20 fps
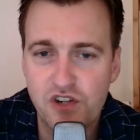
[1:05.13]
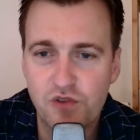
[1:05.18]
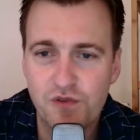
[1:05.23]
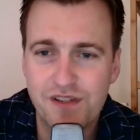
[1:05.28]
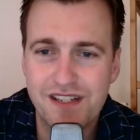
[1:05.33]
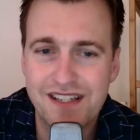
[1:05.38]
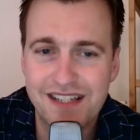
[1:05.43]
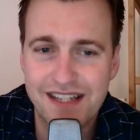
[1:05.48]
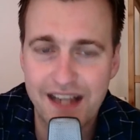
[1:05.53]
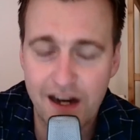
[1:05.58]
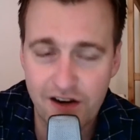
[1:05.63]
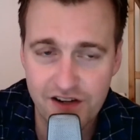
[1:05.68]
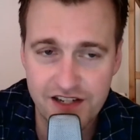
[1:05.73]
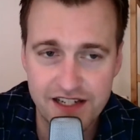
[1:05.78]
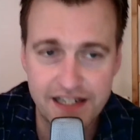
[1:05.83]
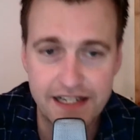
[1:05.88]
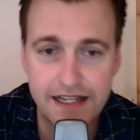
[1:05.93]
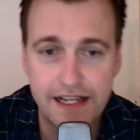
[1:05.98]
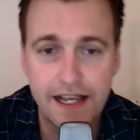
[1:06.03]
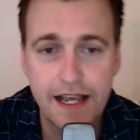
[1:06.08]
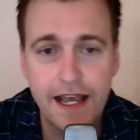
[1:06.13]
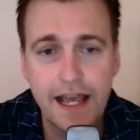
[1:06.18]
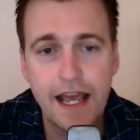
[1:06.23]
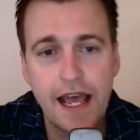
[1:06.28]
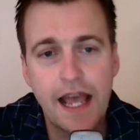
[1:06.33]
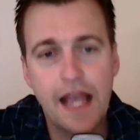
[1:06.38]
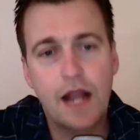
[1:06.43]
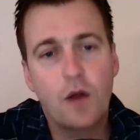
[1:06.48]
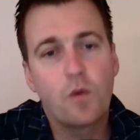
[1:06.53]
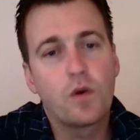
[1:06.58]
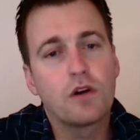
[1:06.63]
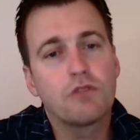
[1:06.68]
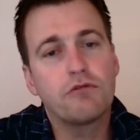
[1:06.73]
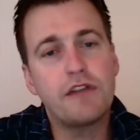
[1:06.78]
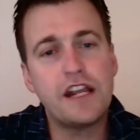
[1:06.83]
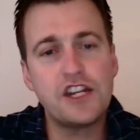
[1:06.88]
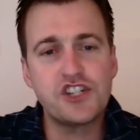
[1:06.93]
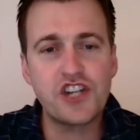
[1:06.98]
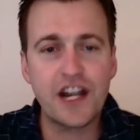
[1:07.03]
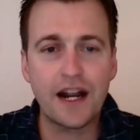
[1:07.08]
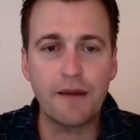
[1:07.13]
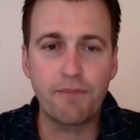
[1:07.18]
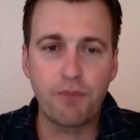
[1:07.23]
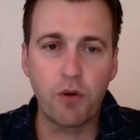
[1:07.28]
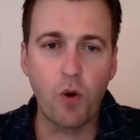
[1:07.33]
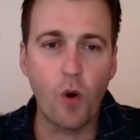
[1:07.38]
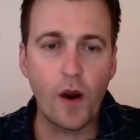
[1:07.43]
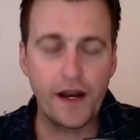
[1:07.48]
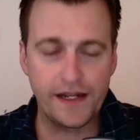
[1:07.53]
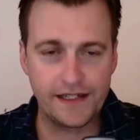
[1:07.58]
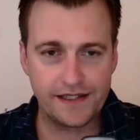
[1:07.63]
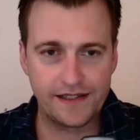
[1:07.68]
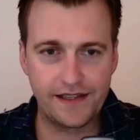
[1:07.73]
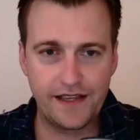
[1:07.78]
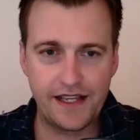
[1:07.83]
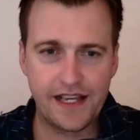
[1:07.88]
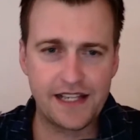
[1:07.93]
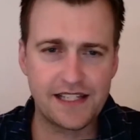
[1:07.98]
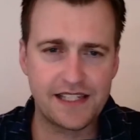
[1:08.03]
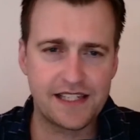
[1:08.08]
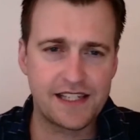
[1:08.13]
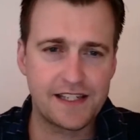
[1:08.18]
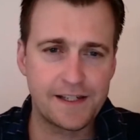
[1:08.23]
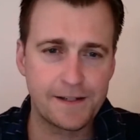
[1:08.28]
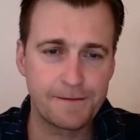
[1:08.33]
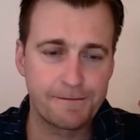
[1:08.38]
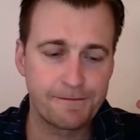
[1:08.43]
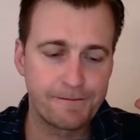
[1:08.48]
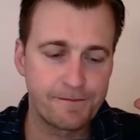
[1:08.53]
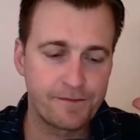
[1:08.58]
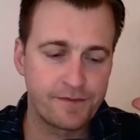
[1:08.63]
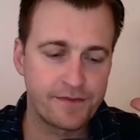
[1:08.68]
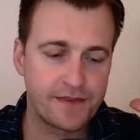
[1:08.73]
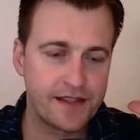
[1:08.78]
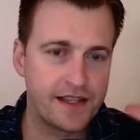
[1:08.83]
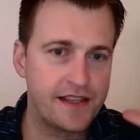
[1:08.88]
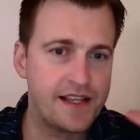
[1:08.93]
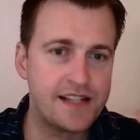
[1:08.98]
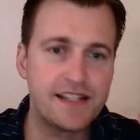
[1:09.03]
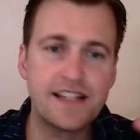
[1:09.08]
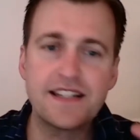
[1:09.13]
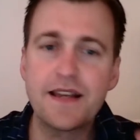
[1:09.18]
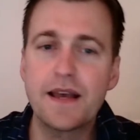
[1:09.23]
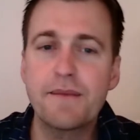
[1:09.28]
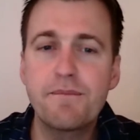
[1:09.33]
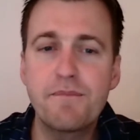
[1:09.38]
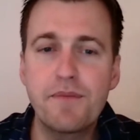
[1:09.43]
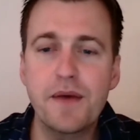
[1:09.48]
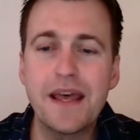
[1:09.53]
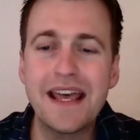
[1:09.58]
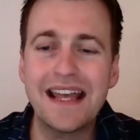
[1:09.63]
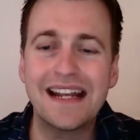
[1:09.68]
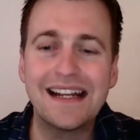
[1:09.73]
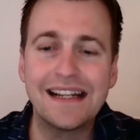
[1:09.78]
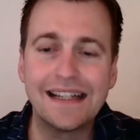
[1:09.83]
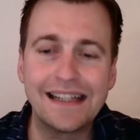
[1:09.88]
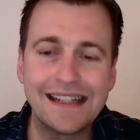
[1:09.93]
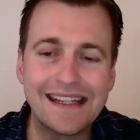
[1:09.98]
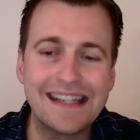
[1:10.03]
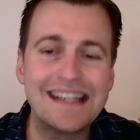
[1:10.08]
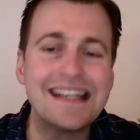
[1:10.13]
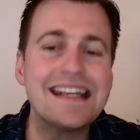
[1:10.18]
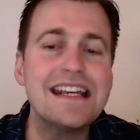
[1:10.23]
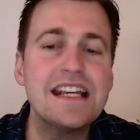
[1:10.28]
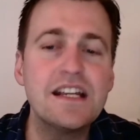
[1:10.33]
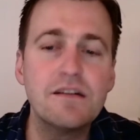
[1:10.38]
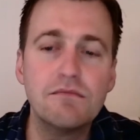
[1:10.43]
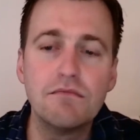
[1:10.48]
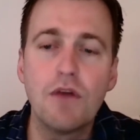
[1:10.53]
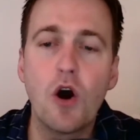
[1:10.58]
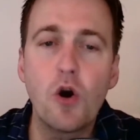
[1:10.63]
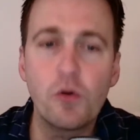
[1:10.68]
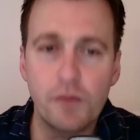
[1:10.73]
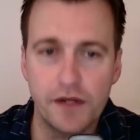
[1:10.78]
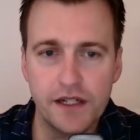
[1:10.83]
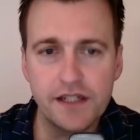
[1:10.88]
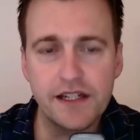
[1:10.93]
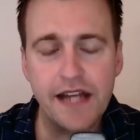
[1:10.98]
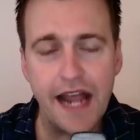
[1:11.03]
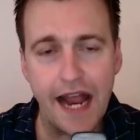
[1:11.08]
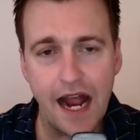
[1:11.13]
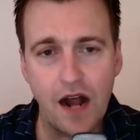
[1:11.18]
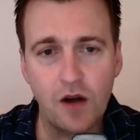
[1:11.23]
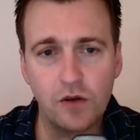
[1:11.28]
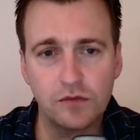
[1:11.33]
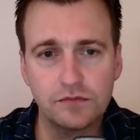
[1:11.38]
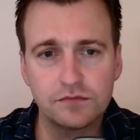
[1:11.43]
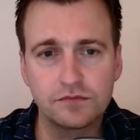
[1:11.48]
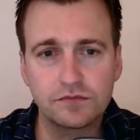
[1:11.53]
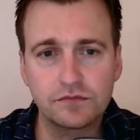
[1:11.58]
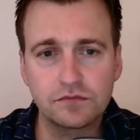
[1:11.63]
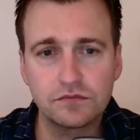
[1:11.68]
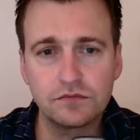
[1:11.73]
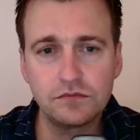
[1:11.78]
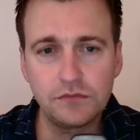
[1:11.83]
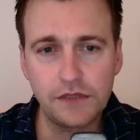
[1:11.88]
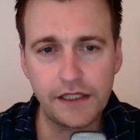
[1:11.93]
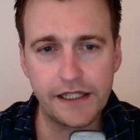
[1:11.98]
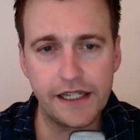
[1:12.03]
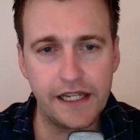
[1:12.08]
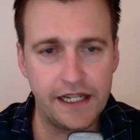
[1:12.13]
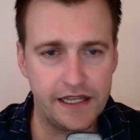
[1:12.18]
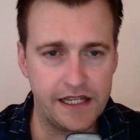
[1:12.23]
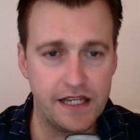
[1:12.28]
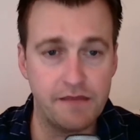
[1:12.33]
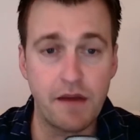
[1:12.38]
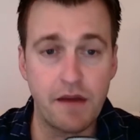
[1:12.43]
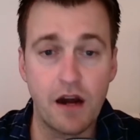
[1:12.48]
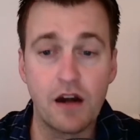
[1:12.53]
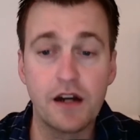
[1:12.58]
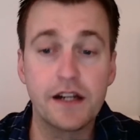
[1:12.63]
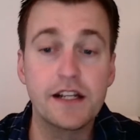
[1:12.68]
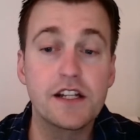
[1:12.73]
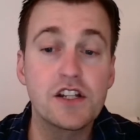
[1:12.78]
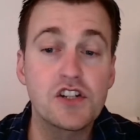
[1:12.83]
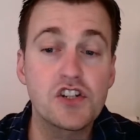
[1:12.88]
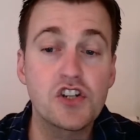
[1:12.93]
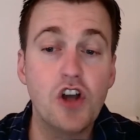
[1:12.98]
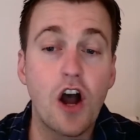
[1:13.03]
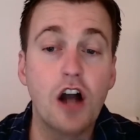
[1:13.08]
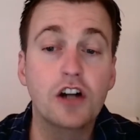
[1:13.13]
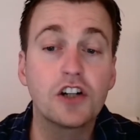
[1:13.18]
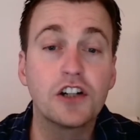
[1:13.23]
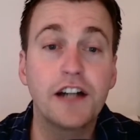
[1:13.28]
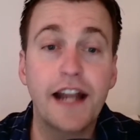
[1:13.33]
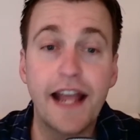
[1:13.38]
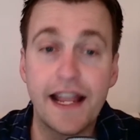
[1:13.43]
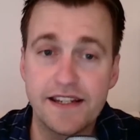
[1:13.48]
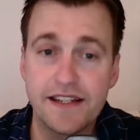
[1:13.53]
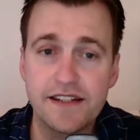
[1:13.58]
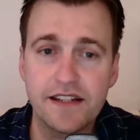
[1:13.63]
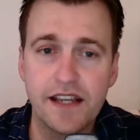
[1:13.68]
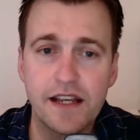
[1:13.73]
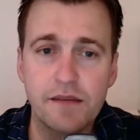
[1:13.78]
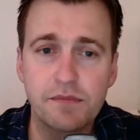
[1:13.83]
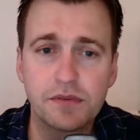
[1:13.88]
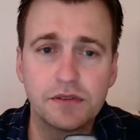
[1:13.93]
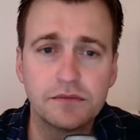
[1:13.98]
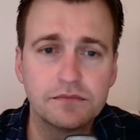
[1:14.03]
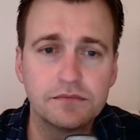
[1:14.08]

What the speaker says: scarcity. We're reaching a point. This is a big key moment now in the American soccer landscape.